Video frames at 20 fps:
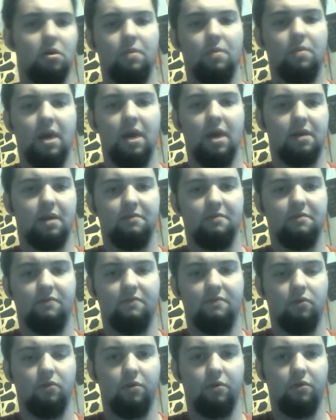go back
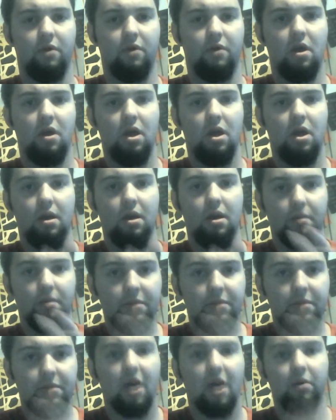and forth
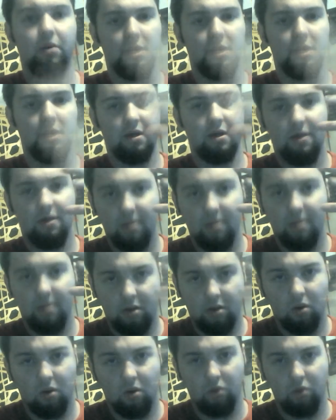telling
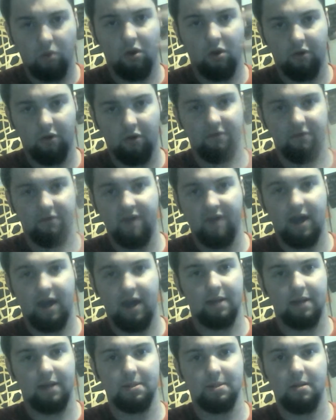the cold hard
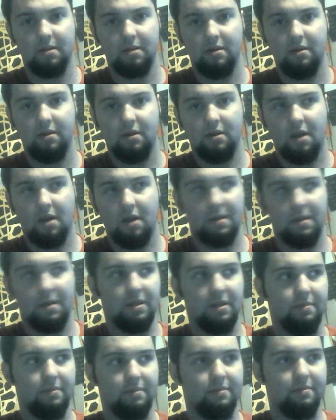facts. I
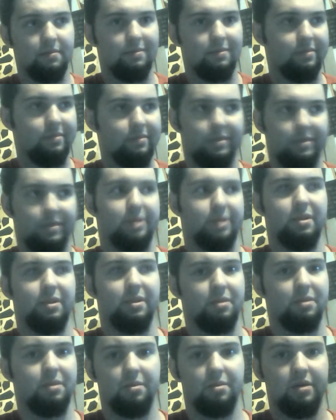mean,
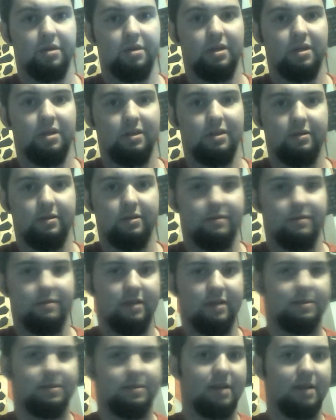essentially,
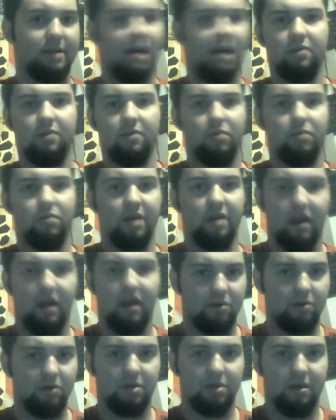that's kind of
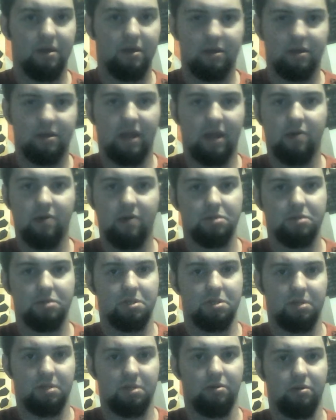what Al, I think Al
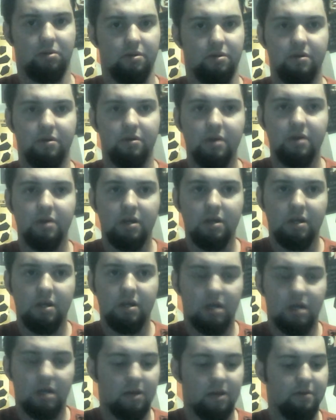Jazeera
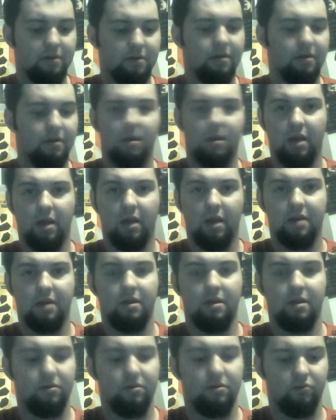and a
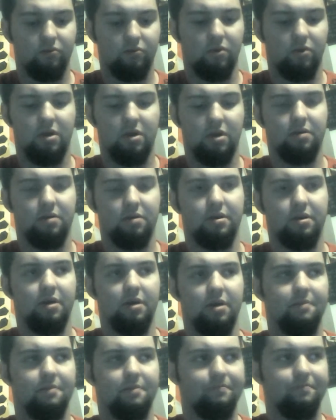lot of, and and
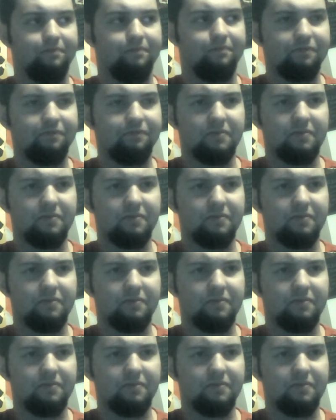um,